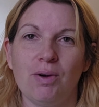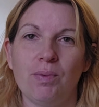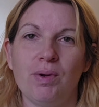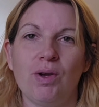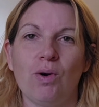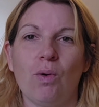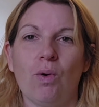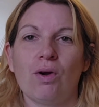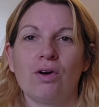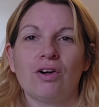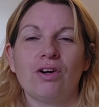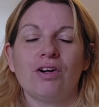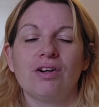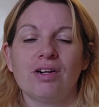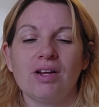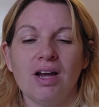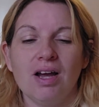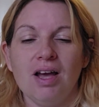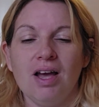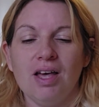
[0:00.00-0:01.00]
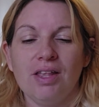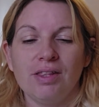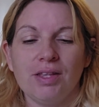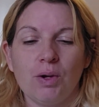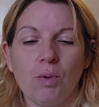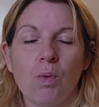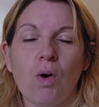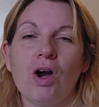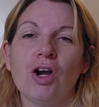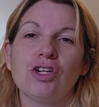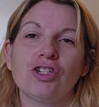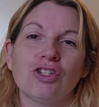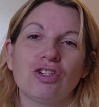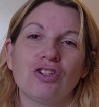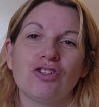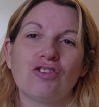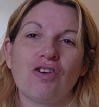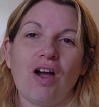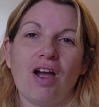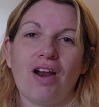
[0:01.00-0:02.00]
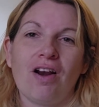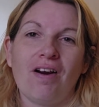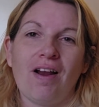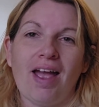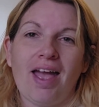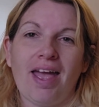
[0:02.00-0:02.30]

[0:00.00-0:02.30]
We ordered the washer, dryer,